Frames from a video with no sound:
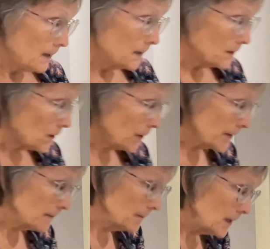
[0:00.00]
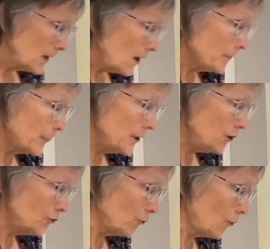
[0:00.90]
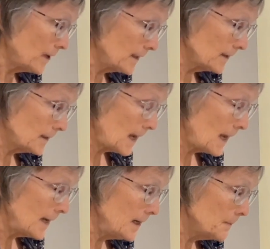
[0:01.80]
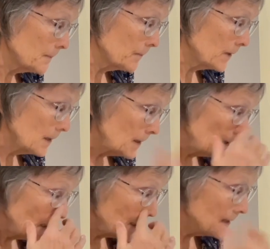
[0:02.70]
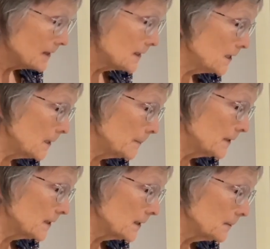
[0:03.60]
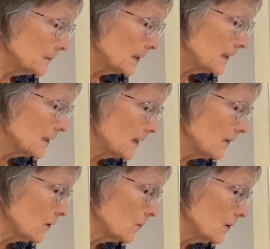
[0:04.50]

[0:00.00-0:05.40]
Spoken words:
So I'm pretty sure it'll say in the tips. Let's have a look.